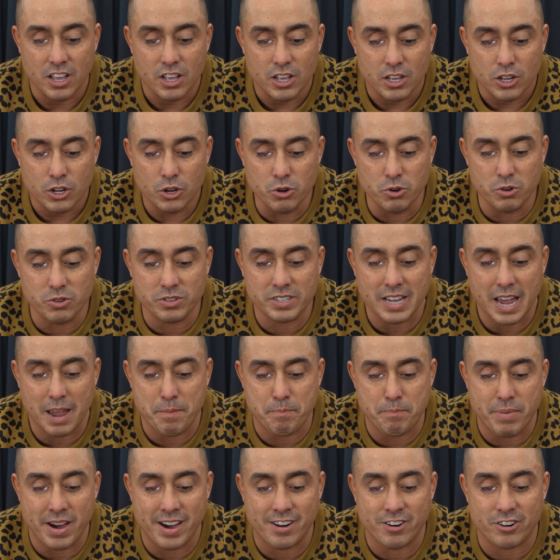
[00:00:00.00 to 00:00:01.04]
Who's a
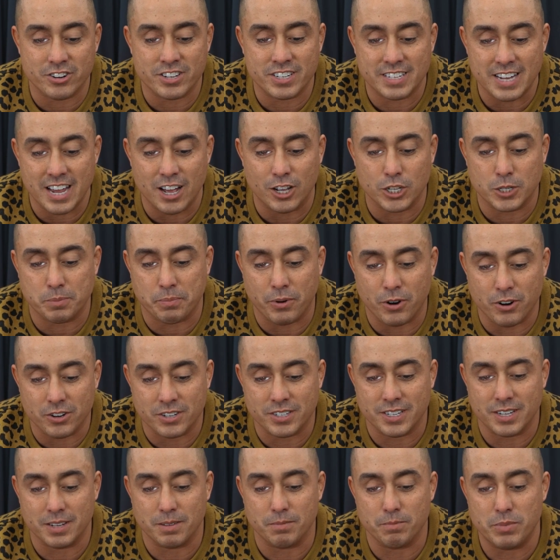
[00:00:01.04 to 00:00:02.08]
better
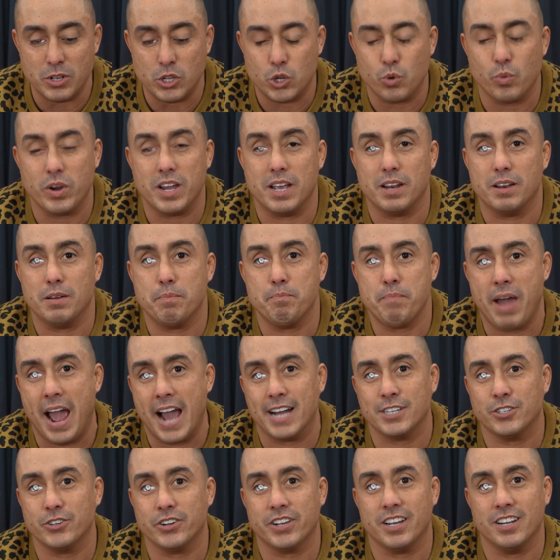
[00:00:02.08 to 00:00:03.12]
salesperson between
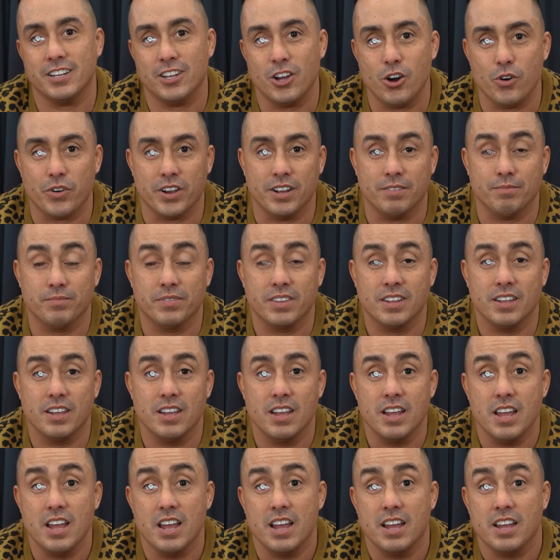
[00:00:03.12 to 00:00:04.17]
Patrick and Logan?
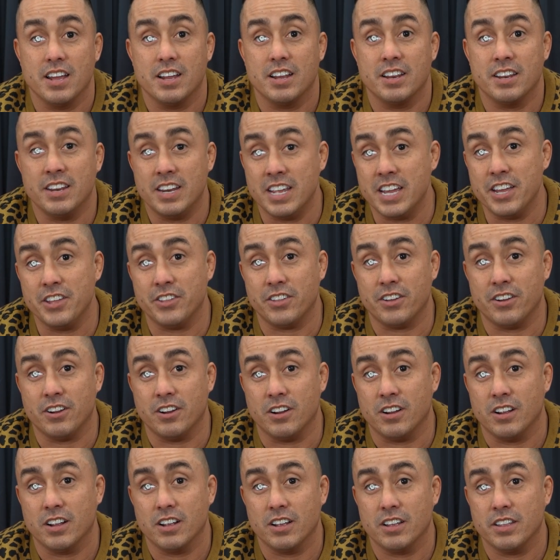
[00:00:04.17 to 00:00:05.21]
Neither.
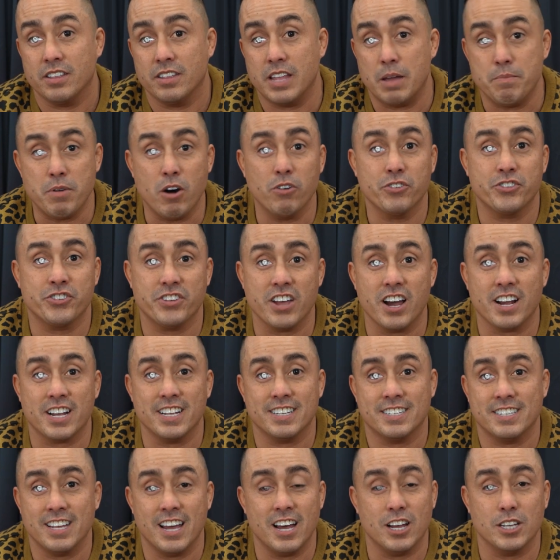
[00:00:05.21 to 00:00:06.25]
They both suck at
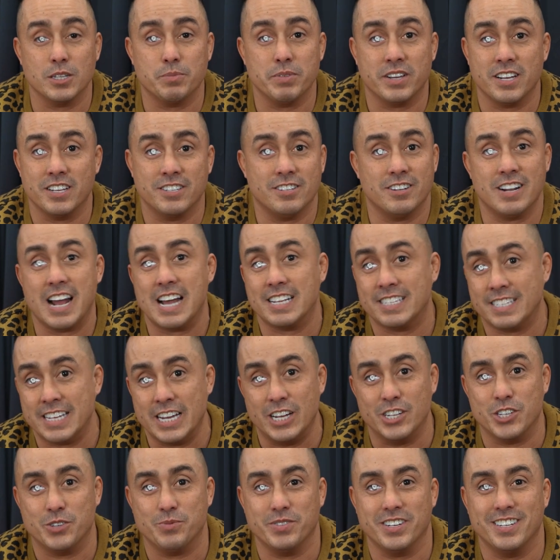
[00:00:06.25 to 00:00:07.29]
sales because they're not
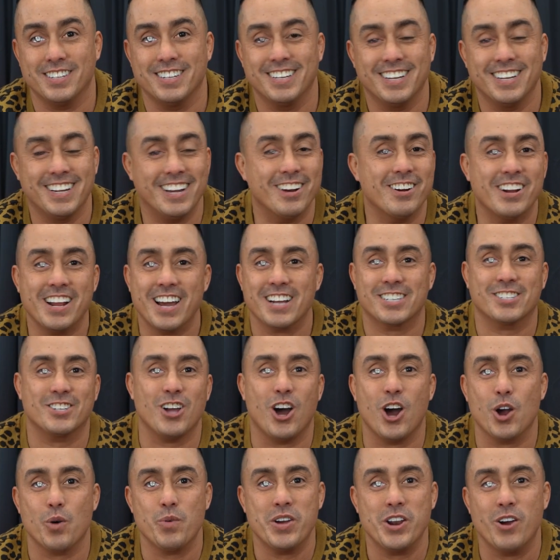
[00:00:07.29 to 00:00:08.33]
salesmen. Here at
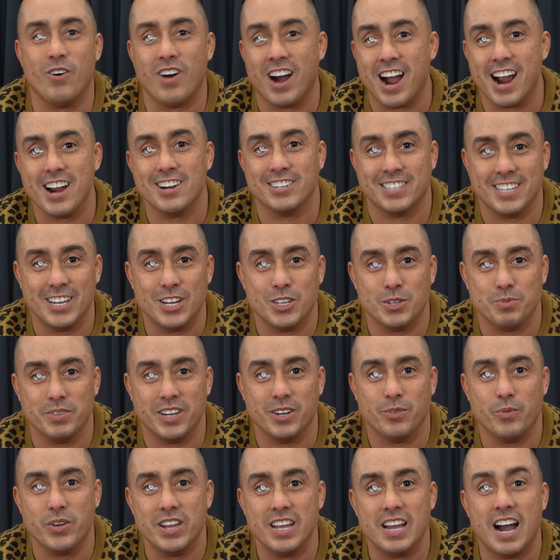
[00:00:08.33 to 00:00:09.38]
XDOG, we don't hire salesmen.
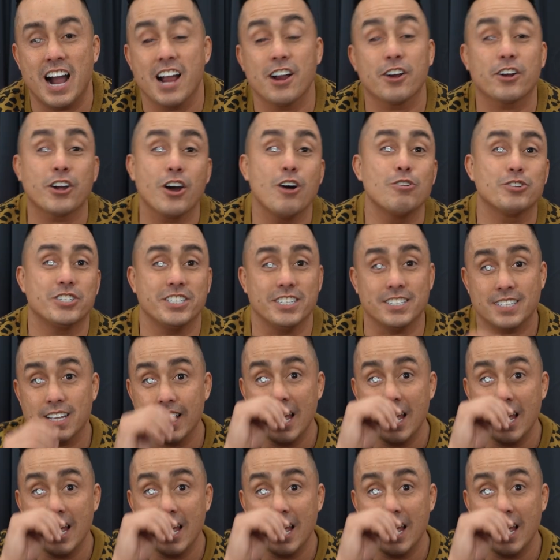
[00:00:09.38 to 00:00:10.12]
We hire coaches.